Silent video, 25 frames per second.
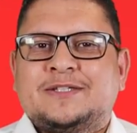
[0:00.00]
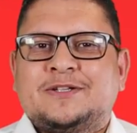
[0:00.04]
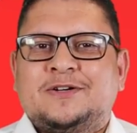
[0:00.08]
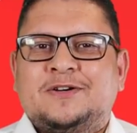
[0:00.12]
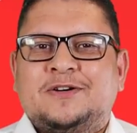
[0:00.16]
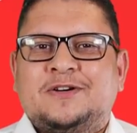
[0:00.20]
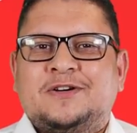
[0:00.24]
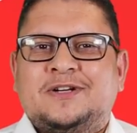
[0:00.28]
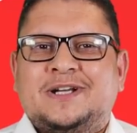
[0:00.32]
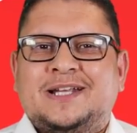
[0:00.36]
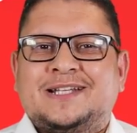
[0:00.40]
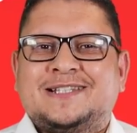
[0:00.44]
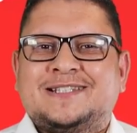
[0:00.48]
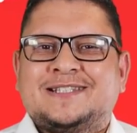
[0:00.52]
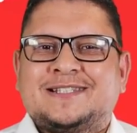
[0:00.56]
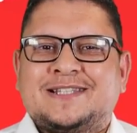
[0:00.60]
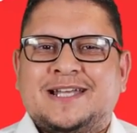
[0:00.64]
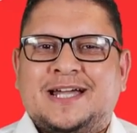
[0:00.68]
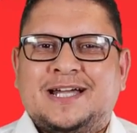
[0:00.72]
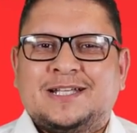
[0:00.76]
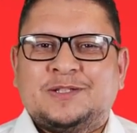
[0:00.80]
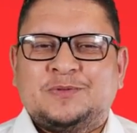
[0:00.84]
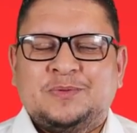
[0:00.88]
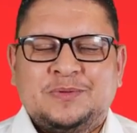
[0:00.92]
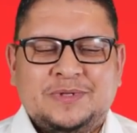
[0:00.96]
so let's
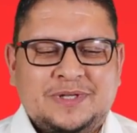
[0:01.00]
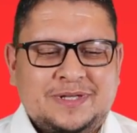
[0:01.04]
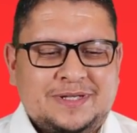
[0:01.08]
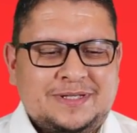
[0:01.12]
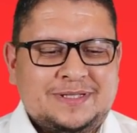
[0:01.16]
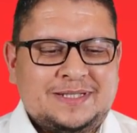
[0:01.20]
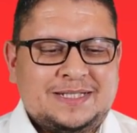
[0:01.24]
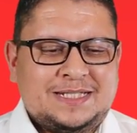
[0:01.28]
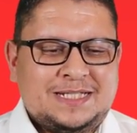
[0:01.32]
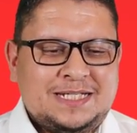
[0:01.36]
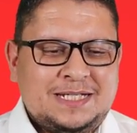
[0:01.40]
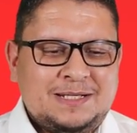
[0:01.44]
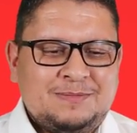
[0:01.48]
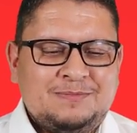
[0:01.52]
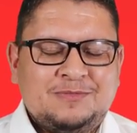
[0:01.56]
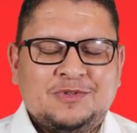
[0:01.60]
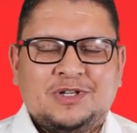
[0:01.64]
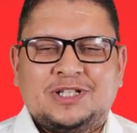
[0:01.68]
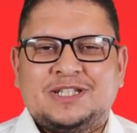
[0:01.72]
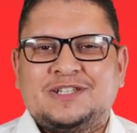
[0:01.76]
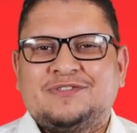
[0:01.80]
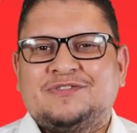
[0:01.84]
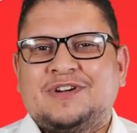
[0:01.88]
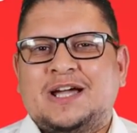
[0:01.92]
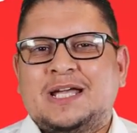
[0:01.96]
start with team
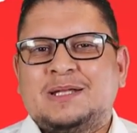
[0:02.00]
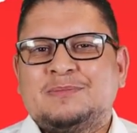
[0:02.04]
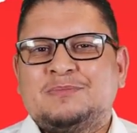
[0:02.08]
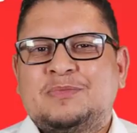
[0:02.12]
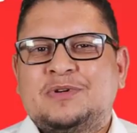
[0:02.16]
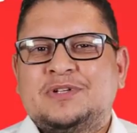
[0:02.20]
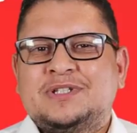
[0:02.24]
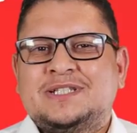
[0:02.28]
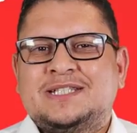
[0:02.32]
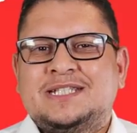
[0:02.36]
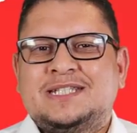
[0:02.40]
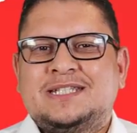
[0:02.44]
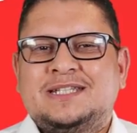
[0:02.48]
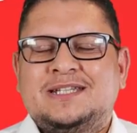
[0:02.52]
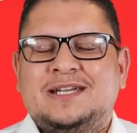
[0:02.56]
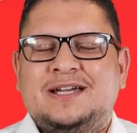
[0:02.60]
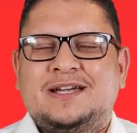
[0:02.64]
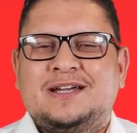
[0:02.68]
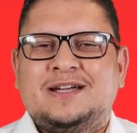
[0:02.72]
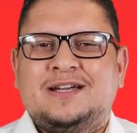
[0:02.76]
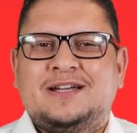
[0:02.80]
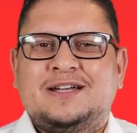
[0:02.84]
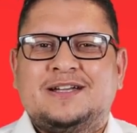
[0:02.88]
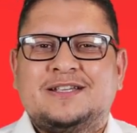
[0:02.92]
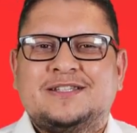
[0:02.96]
notified body.
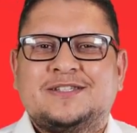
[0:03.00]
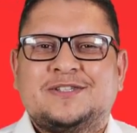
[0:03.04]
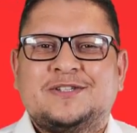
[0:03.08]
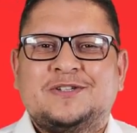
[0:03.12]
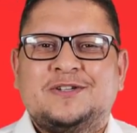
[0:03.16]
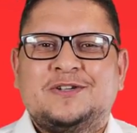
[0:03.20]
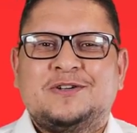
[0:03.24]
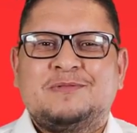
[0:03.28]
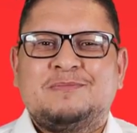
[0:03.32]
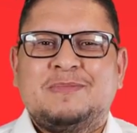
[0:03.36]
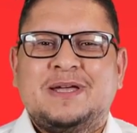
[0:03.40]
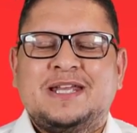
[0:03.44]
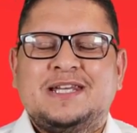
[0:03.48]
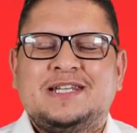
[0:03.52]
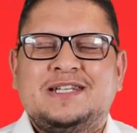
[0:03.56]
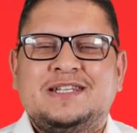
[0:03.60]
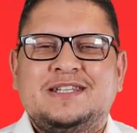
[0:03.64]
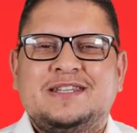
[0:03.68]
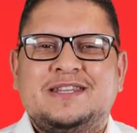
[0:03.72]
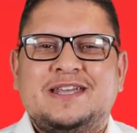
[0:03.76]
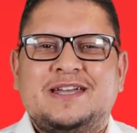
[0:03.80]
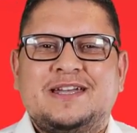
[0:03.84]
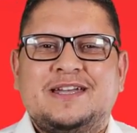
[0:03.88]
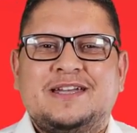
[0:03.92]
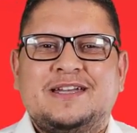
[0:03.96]
so
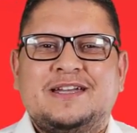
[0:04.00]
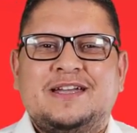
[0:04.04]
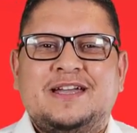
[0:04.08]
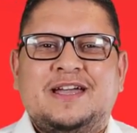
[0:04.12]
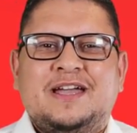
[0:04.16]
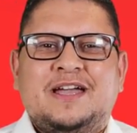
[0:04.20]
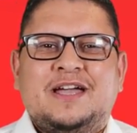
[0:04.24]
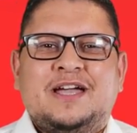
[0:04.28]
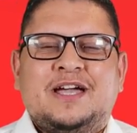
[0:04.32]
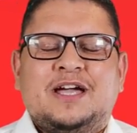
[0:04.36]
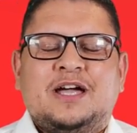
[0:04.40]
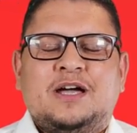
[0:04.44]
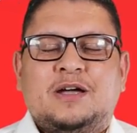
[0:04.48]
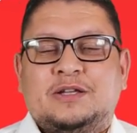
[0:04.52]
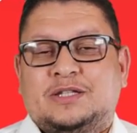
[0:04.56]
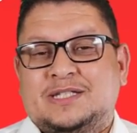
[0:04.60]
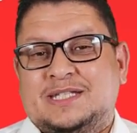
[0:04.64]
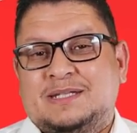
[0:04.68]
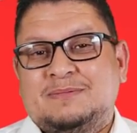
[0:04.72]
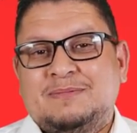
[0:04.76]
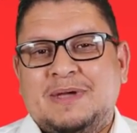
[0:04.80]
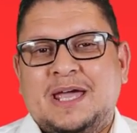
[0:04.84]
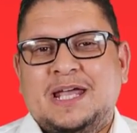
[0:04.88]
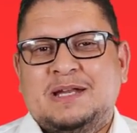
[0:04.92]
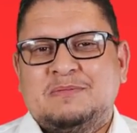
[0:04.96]
mainly the uh,
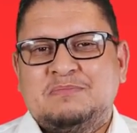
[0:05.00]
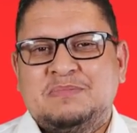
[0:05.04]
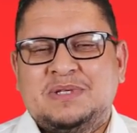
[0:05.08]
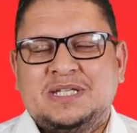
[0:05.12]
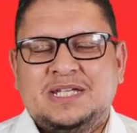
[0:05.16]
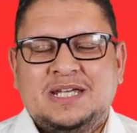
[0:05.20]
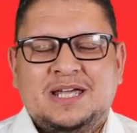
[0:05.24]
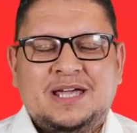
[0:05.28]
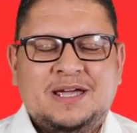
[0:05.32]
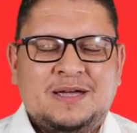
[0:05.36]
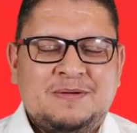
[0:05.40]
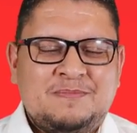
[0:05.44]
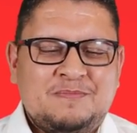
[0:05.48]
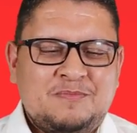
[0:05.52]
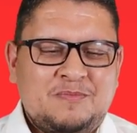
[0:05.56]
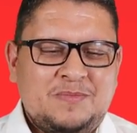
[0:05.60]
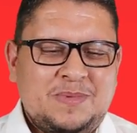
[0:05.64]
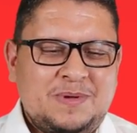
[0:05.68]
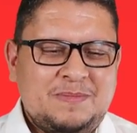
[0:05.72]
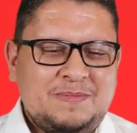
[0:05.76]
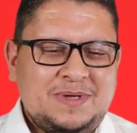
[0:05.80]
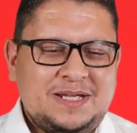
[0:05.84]
Team NB,